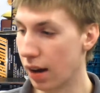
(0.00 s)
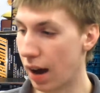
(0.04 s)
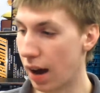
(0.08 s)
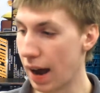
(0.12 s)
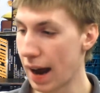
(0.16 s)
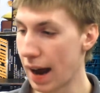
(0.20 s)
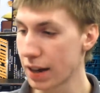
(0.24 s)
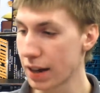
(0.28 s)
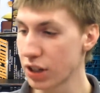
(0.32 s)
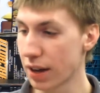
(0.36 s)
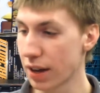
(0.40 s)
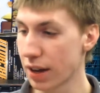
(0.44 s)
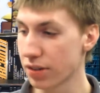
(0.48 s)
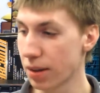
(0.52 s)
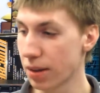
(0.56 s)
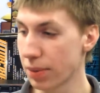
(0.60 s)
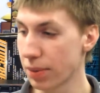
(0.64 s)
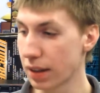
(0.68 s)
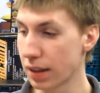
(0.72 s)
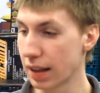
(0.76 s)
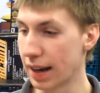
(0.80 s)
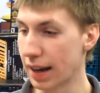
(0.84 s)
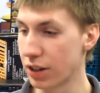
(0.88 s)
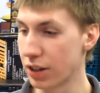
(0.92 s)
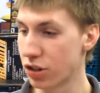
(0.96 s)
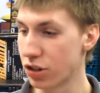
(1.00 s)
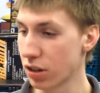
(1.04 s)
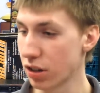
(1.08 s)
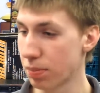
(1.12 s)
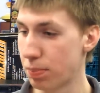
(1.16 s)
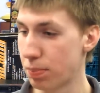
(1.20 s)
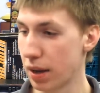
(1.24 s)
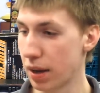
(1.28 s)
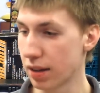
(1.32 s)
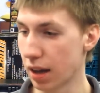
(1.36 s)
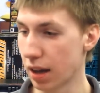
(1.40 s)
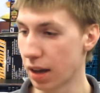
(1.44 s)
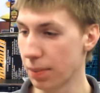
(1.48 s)
I actually have something that I
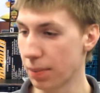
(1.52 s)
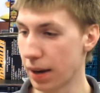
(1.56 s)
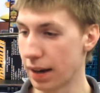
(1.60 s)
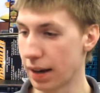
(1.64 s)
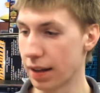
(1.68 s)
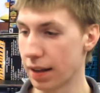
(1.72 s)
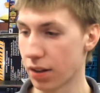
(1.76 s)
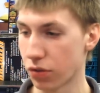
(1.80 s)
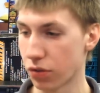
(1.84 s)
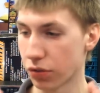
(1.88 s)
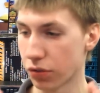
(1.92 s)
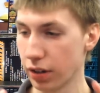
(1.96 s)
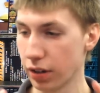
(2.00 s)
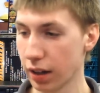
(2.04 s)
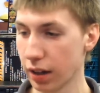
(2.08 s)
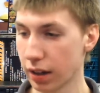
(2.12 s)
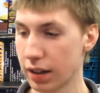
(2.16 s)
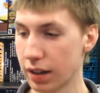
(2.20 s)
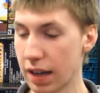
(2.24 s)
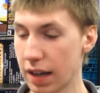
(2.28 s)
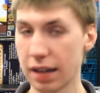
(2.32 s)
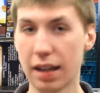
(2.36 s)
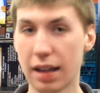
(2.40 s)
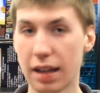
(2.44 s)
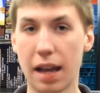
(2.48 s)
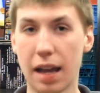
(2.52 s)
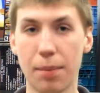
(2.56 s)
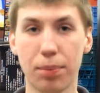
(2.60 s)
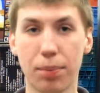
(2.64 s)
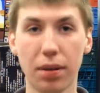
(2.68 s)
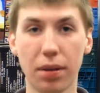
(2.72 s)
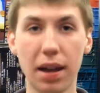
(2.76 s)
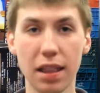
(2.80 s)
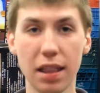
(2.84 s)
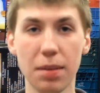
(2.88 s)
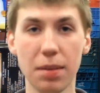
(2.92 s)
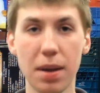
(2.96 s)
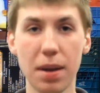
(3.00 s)
just picked up, and it's really neat. I
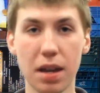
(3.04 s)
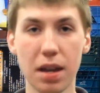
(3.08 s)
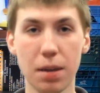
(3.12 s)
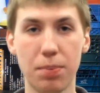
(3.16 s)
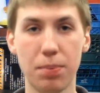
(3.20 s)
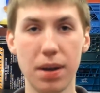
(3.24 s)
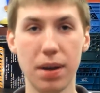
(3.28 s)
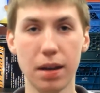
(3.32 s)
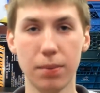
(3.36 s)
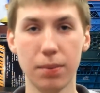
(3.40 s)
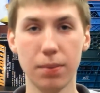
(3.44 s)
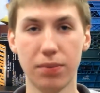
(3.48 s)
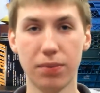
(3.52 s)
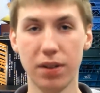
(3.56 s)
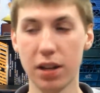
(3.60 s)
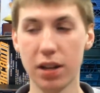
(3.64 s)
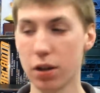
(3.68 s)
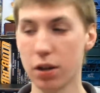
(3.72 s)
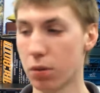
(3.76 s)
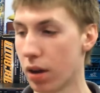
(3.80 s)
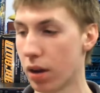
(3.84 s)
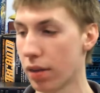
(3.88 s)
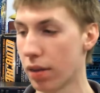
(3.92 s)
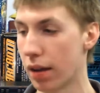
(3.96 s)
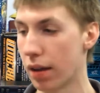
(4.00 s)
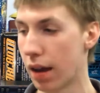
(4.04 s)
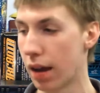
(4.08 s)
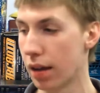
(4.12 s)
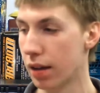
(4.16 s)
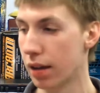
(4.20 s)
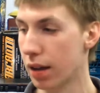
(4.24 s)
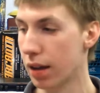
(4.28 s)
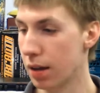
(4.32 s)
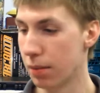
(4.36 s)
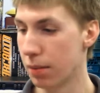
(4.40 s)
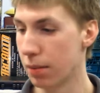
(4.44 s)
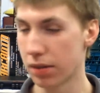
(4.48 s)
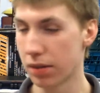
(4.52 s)
plan to make a pickup video on that,
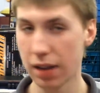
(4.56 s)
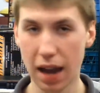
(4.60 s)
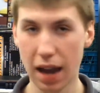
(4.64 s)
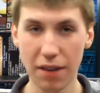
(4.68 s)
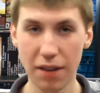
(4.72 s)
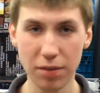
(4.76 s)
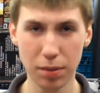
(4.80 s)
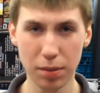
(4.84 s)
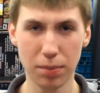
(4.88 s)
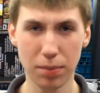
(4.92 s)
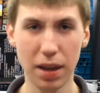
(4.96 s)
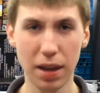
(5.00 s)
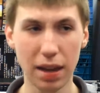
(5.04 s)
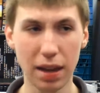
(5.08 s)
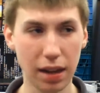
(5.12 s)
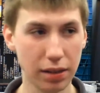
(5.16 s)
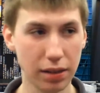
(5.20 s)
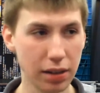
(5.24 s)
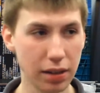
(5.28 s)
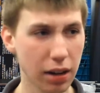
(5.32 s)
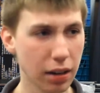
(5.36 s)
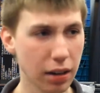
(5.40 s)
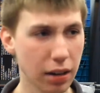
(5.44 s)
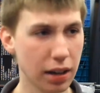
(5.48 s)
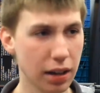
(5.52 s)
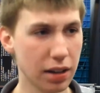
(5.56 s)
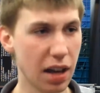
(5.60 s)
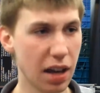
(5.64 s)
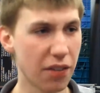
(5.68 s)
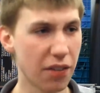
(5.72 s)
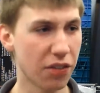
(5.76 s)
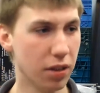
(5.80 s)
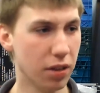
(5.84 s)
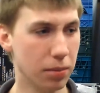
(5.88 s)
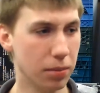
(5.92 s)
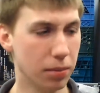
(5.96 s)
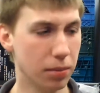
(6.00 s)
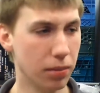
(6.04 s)
because I haven't been making nearly
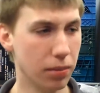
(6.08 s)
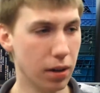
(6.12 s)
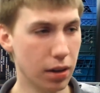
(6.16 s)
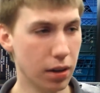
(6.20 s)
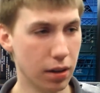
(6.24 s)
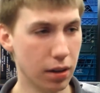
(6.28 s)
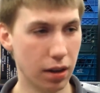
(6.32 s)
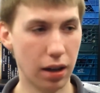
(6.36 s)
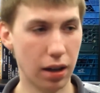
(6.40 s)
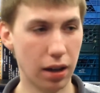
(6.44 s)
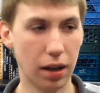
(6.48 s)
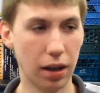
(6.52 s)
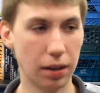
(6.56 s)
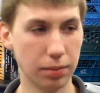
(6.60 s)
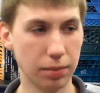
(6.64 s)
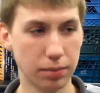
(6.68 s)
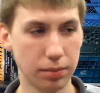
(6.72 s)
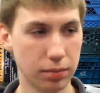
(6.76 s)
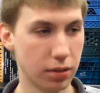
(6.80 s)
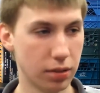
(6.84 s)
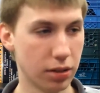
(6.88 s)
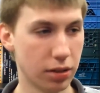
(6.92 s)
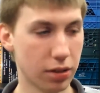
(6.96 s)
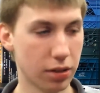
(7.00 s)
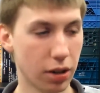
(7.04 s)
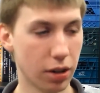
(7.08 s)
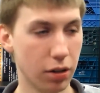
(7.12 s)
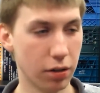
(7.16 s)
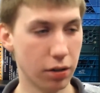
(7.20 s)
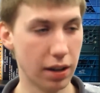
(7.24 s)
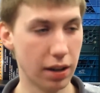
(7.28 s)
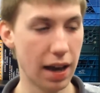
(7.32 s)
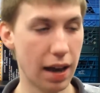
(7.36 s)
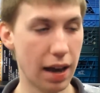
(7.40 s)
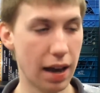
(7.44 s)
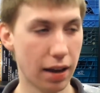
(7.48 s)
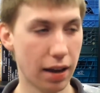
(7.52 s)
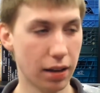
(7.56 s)
enough of them. So
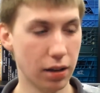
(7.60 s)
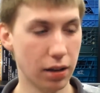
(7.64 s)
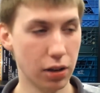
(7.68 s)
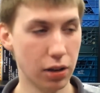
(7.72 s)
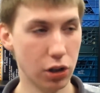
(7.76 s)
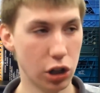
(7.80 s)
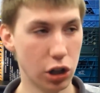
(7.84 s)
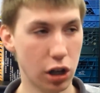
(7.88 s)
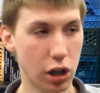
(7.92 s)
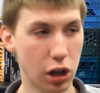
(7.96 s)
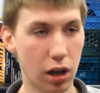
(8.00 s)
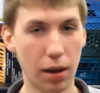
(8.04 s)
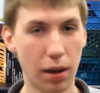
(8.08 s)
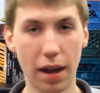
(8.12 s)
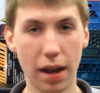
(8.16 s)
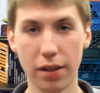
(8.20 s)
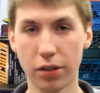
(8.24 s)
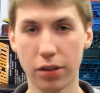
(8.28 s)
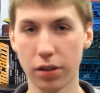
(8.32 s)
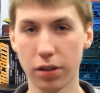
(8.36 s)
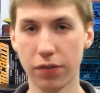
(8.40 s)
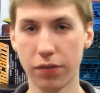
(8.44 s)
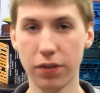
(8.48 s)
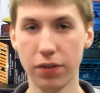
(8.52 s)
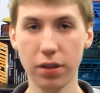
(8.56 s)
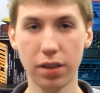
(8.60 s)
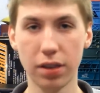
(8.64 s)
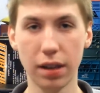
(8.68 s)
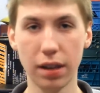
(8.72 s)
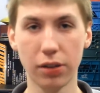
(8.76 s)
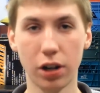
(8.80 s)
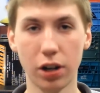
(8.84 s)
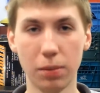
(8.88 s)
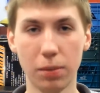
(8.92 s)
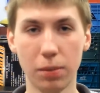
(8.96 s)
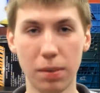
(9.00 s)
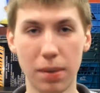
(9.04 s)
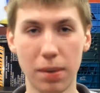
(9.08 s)
yeah, there's a few things
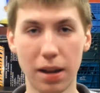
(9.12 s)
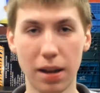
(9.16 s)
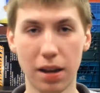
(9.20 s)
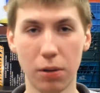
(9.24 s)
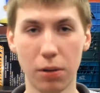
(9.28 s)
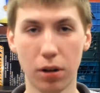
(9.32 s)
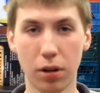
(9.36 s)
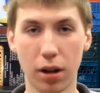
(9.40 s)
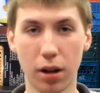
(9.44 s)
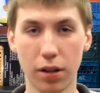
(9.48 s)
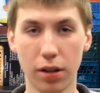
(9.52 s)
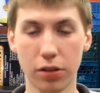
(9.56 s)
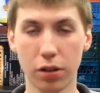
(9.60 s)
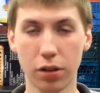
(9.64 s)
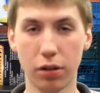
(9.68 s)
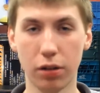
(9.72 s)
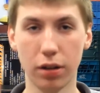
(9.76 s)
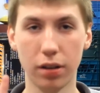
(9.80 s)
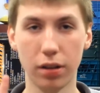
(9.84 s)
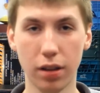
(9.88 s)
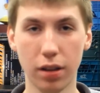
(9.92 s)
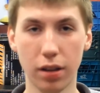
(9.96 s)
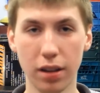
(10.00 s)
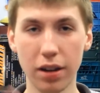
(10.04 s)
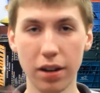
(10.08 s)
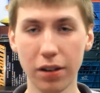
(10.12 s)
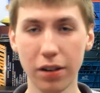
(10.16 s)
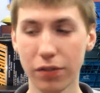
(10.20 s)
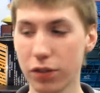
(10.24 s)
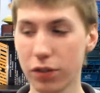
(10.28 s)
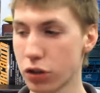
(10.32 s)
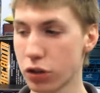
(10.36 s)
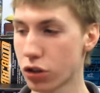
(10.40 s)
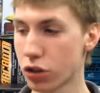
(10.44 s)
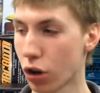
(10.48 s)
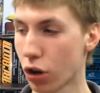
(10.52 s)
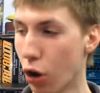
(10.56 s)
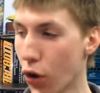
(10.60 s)
I'm going to be making one on. So in the near
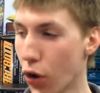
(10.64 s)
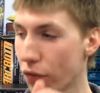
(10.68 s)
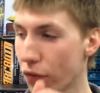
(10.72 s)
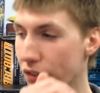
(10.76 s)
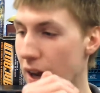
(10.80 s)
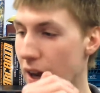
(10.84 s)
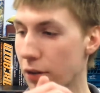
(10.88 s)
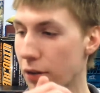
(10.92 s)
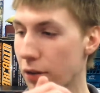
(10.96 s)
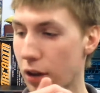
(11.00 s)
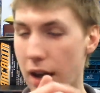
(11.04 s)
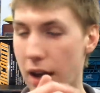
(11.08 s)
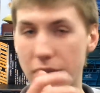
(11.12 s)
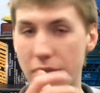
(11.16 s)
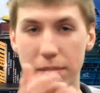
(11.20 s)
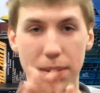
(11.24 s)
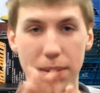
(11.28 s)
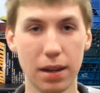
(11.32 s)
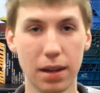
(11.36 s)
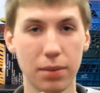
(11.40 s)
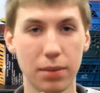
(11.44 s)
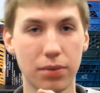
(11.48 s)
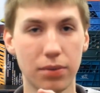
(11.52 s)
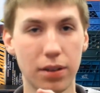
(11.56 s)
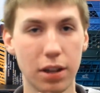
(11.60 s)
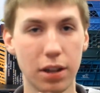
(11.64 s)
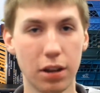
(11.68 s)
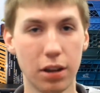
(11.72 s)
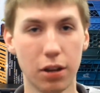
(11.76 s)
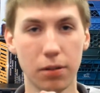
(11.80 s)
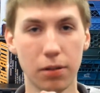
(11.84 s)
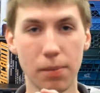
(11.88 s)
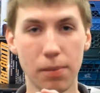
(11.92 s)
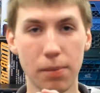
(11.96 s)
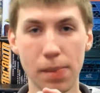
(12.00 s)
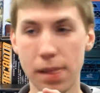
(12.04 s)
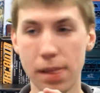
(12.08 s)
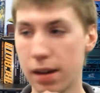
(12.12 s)
future, hopefully I will have a pickup video.